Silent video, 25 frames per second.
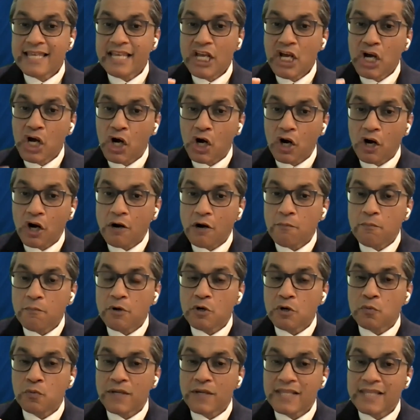they
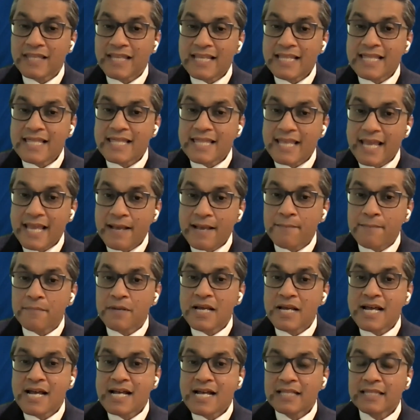harbor within
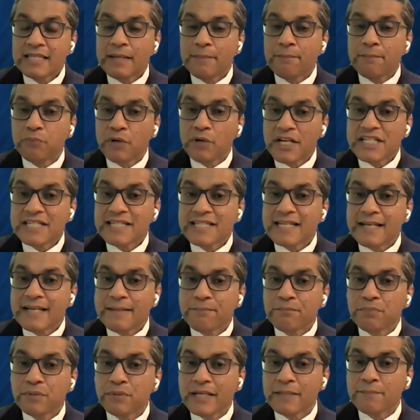them the breast
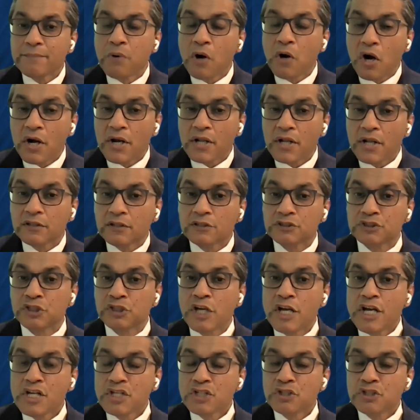implant
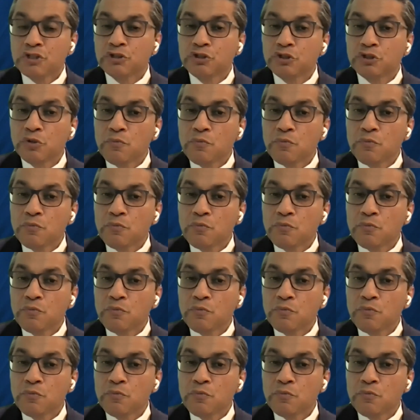particles. So